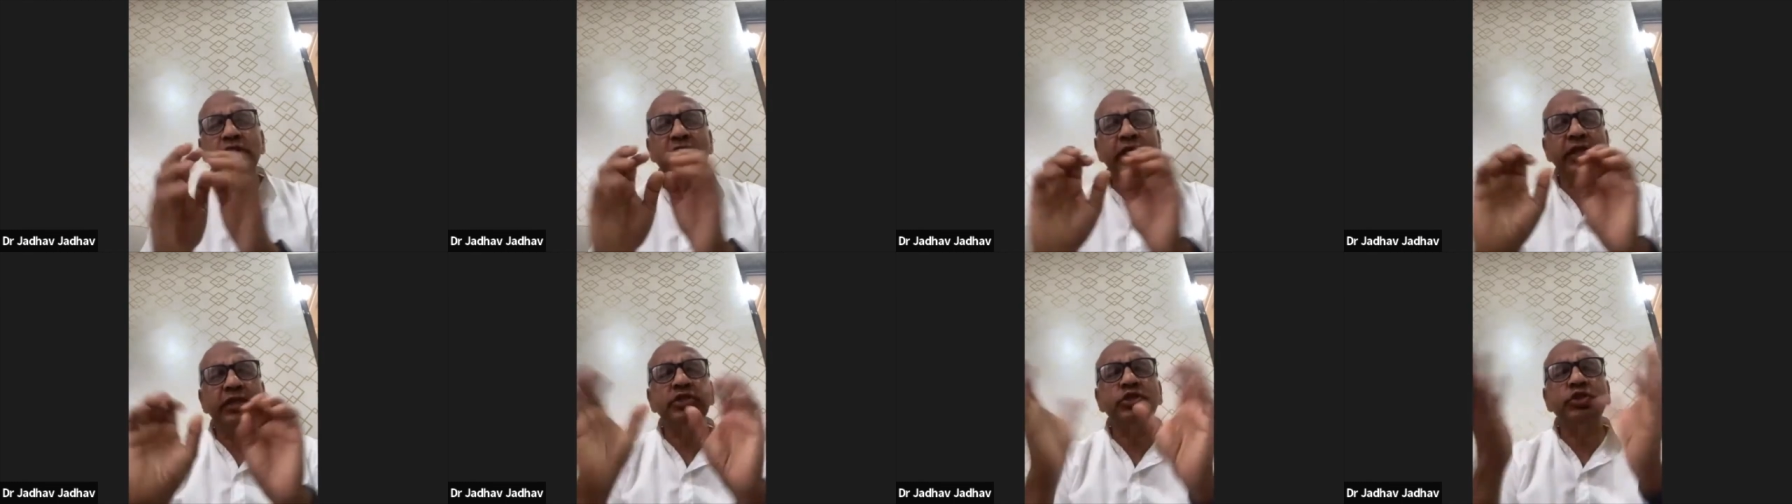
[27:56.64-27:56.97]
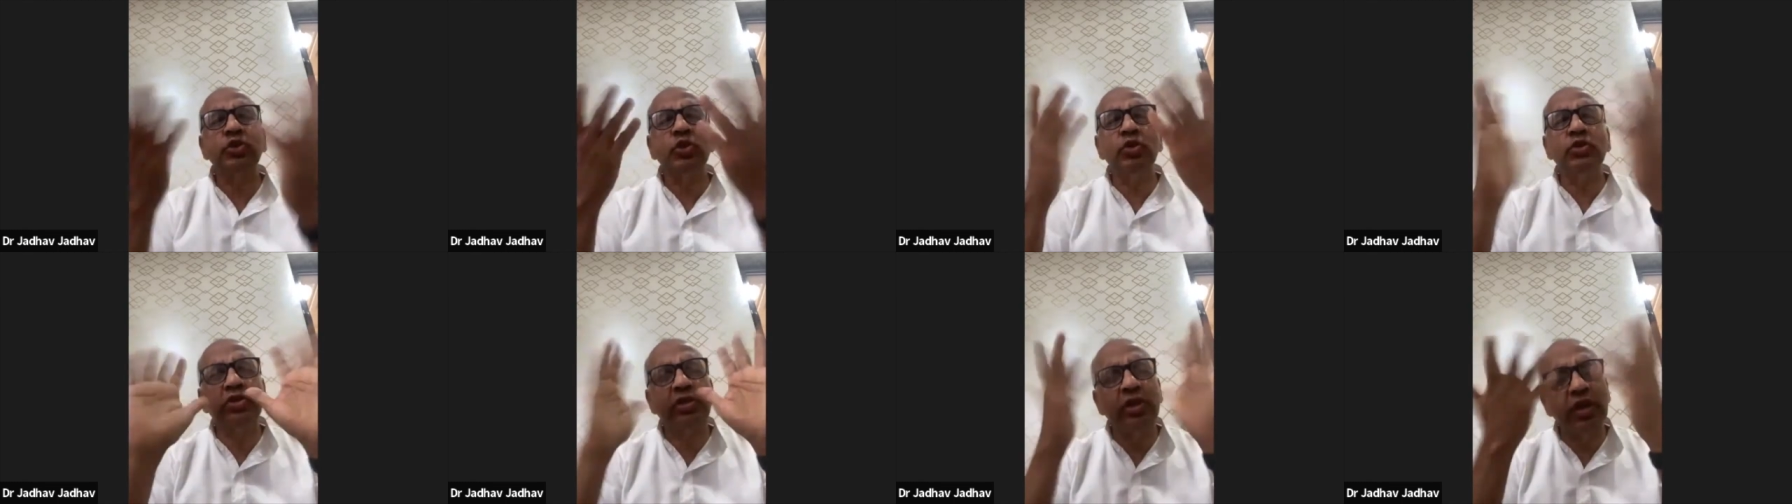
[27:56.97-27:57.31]
There is
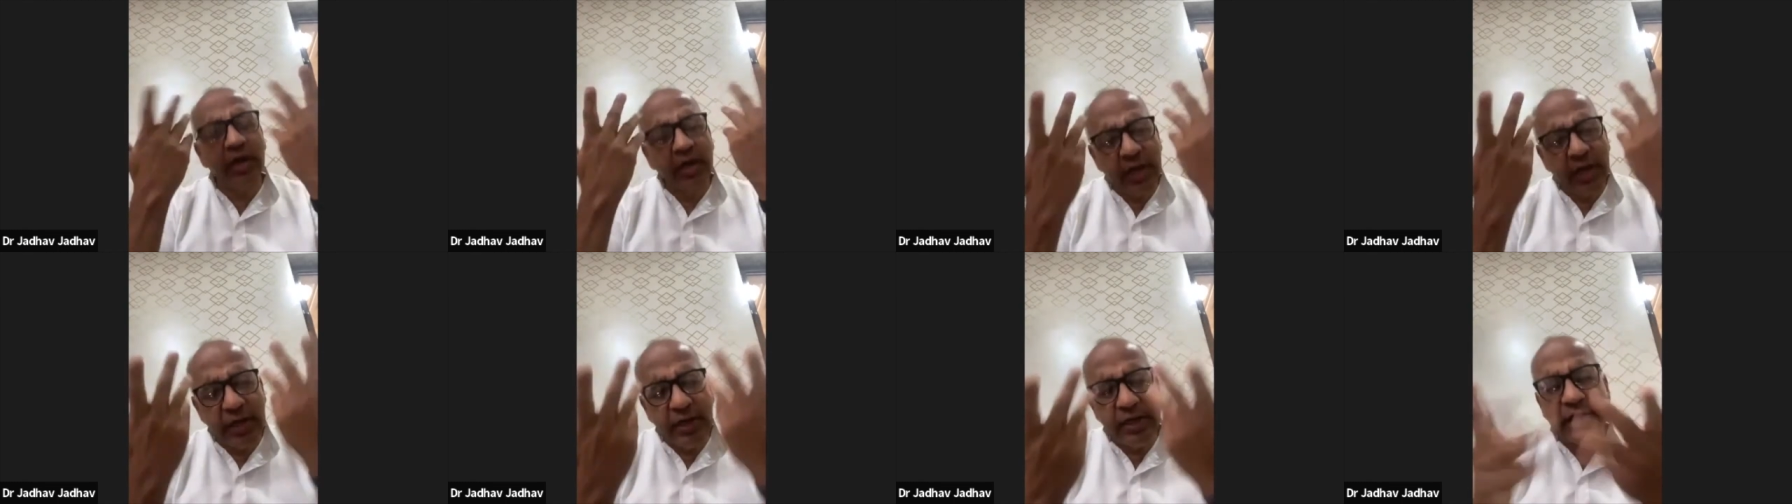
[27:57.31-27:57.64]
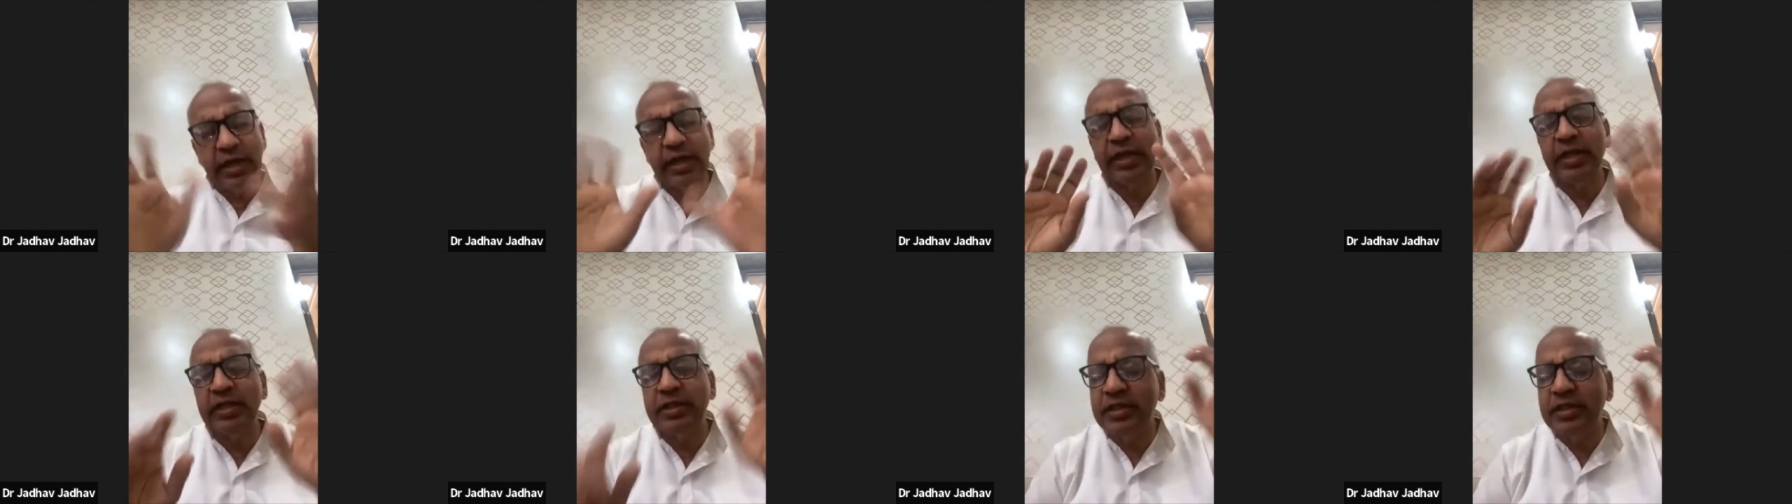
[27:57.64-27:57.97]
no third
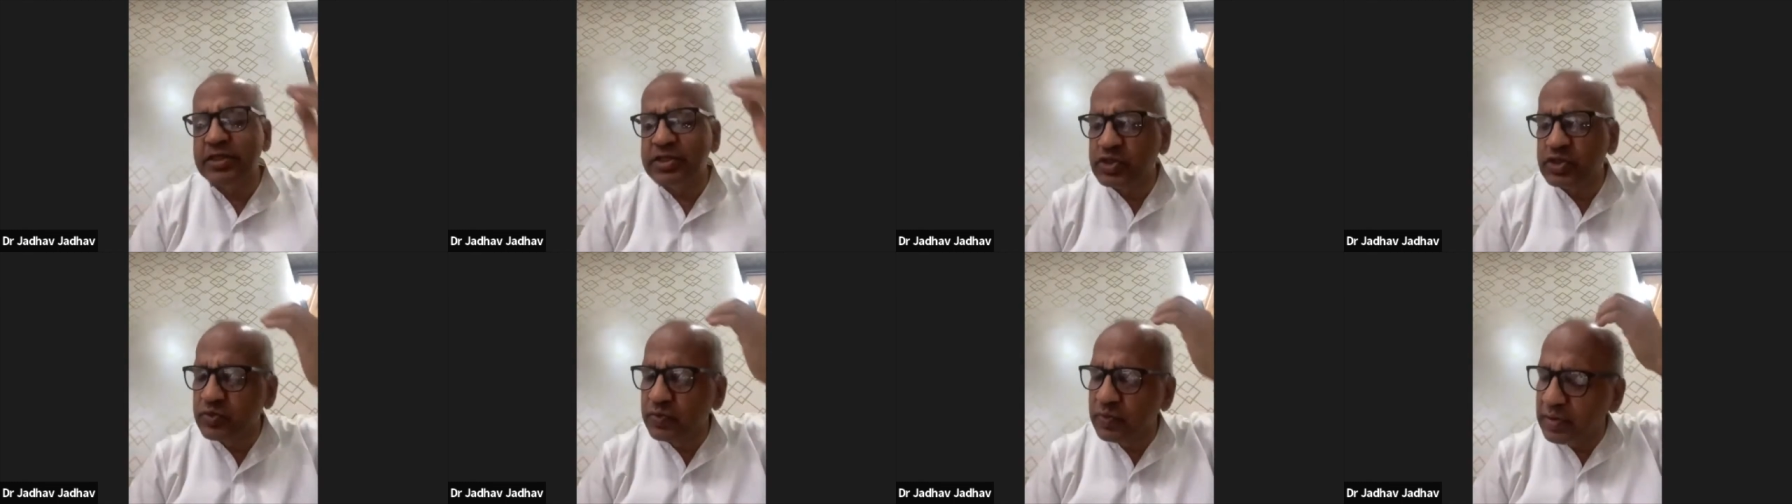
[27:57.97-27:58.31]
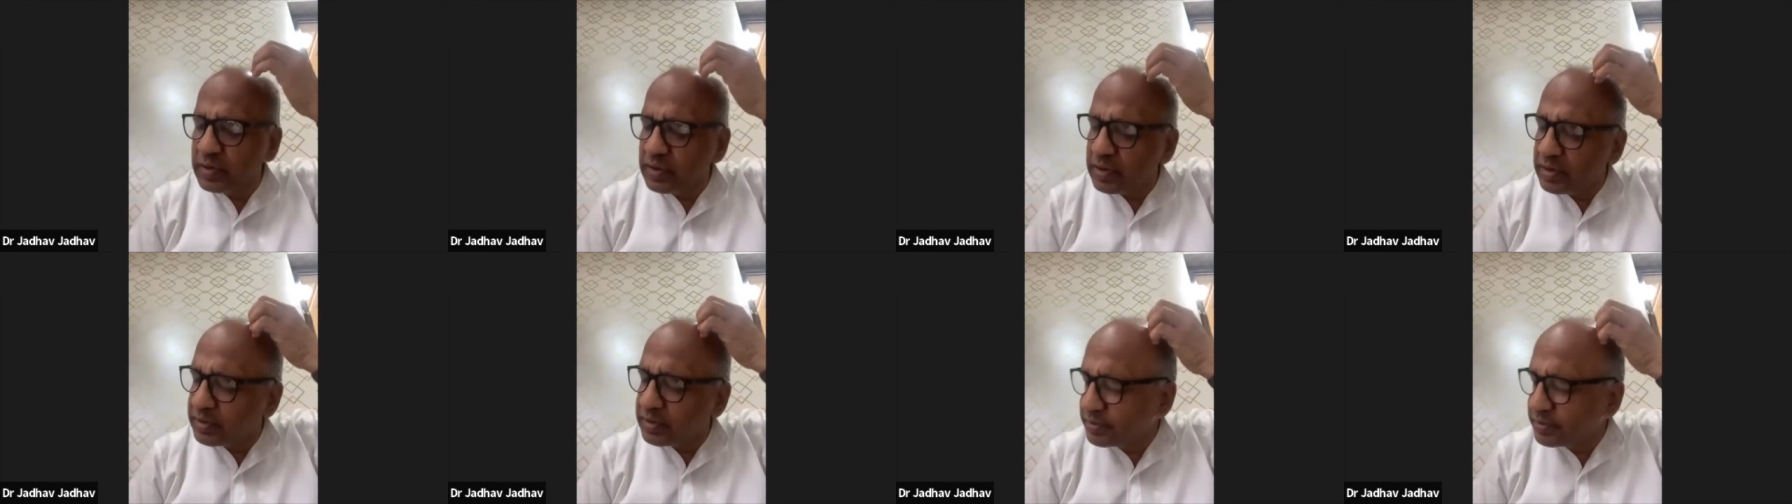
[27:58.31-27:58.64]
entity in this world.